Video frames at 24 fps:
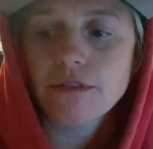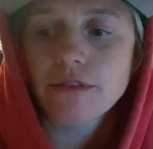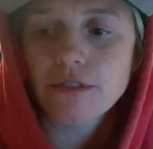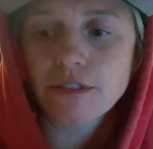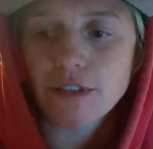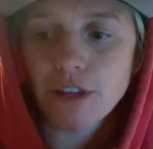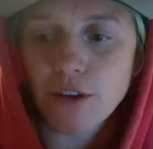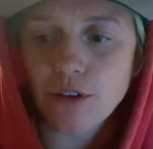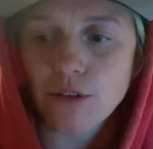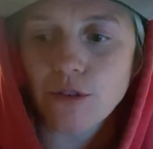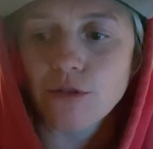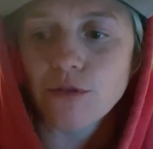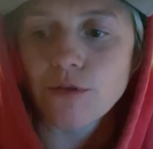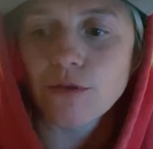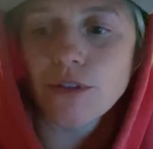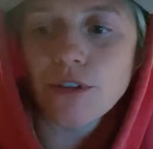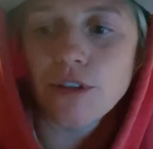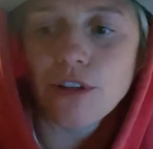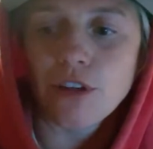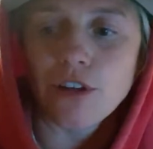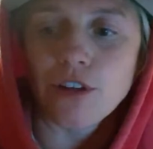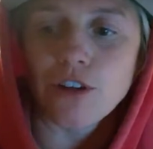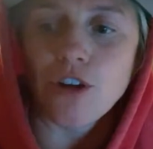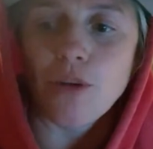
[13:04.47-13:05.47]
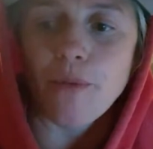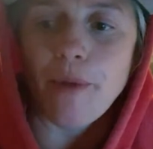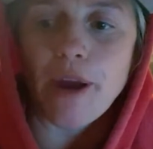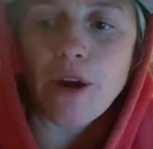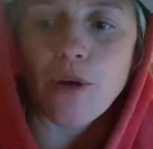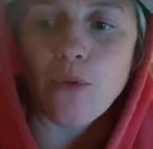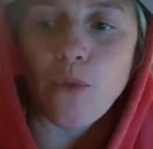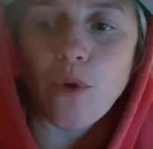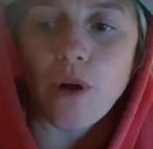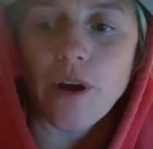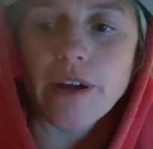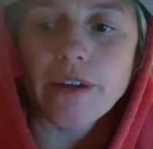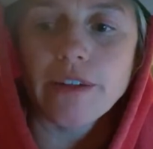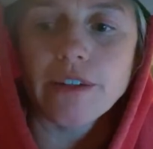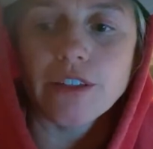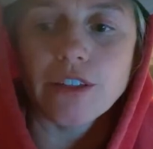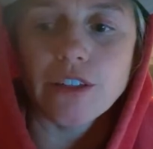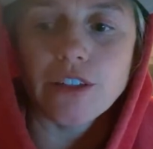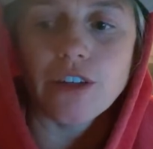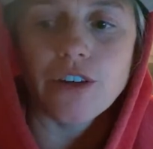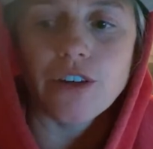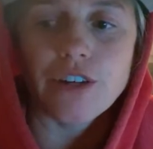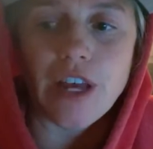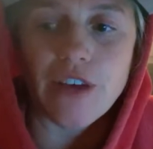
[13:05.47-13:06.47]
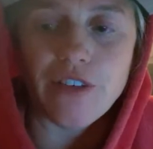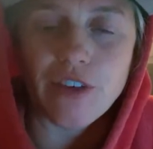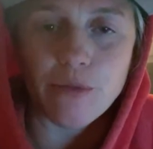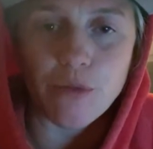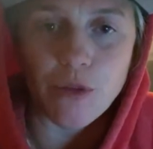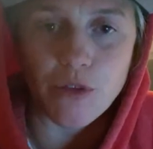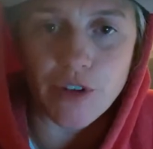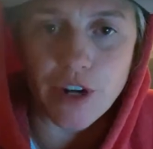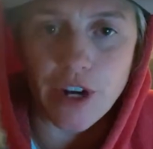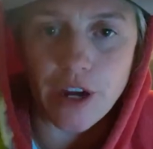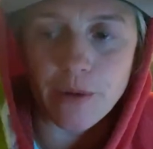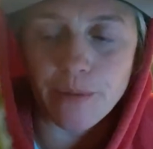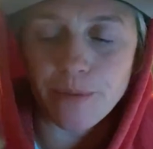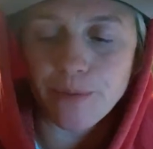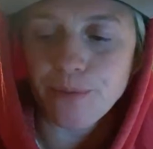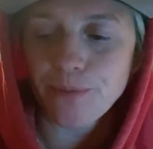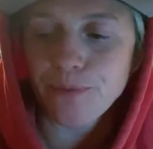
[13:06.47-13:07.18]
so no matter what, you're definitely moving up.